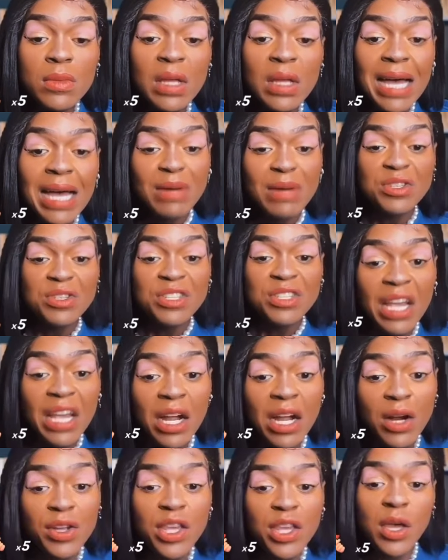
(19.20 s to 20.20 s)
How
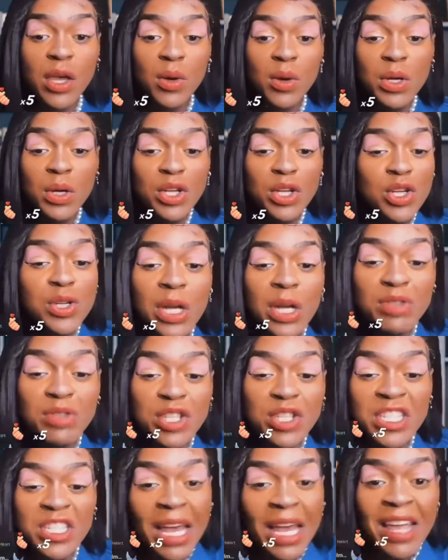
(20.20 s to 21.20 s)
dare you? You don't
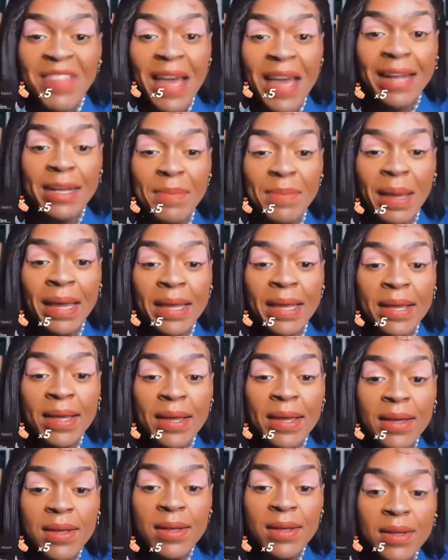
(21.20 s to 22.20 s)
say that to me.
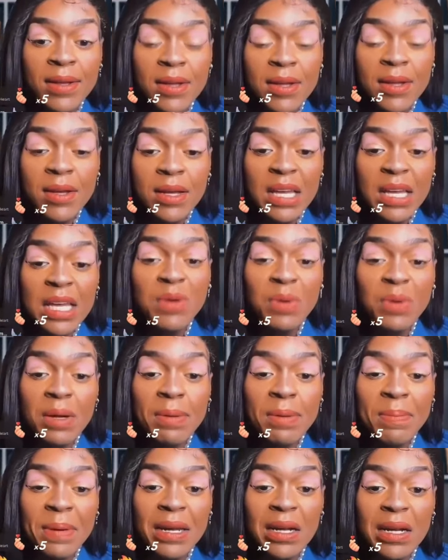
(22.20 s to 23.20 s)
He will
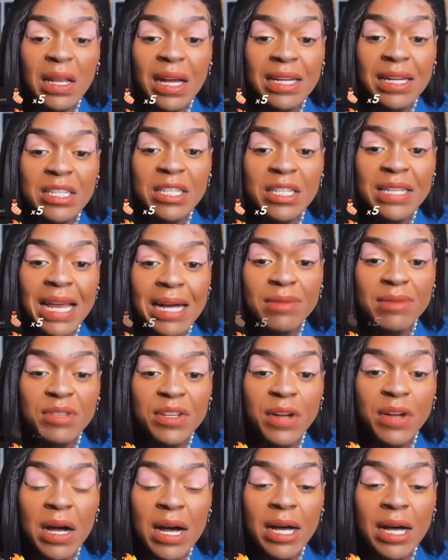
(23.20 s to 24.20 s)
be penalized down
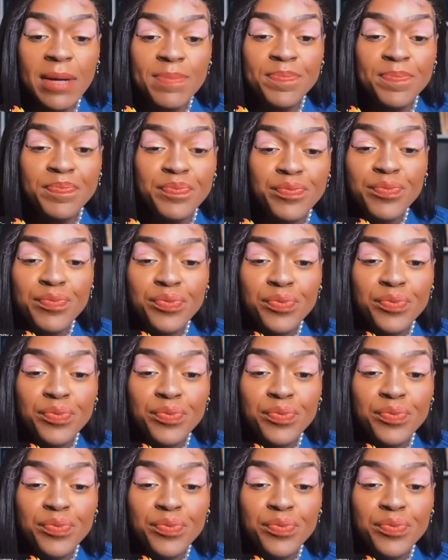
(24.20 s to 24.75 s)
to um